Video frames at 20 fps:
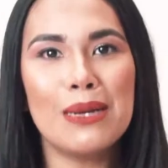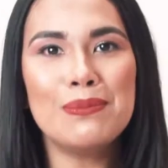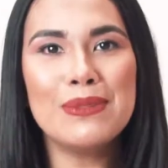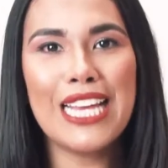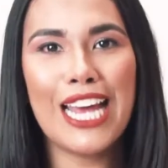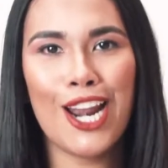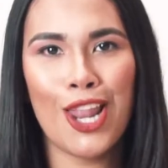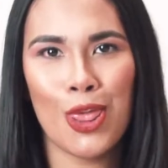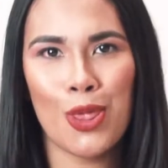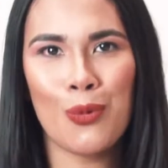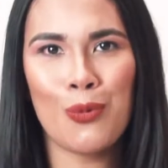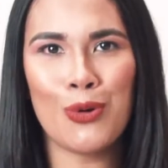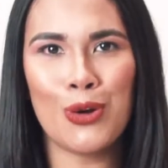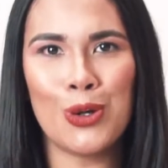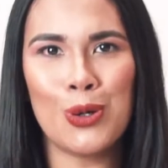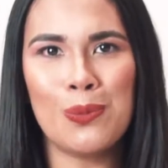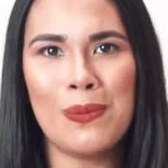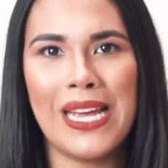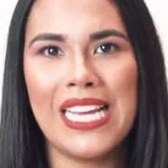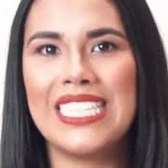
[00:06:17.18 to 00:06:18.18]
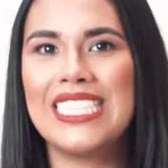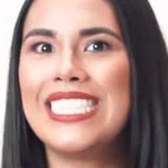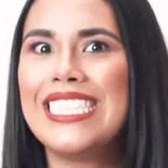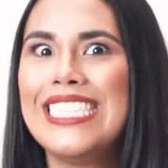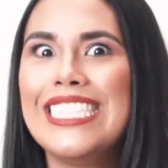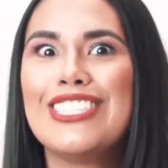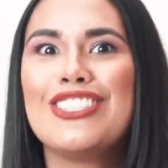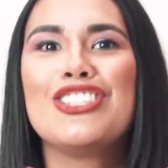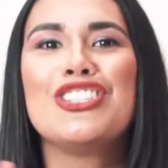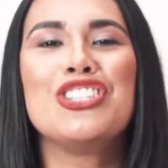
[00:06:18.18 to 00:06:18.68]
comes out of the room and
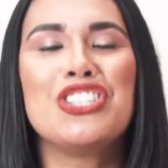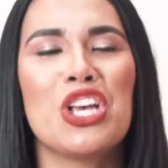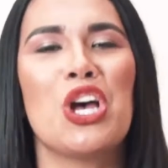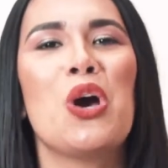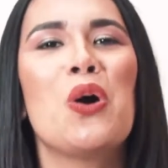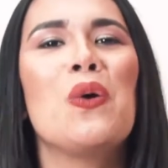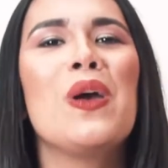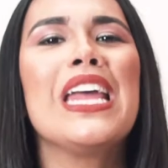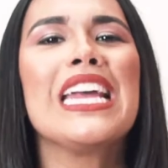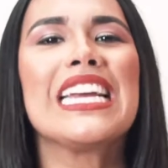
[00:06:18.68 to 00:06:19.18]
she is so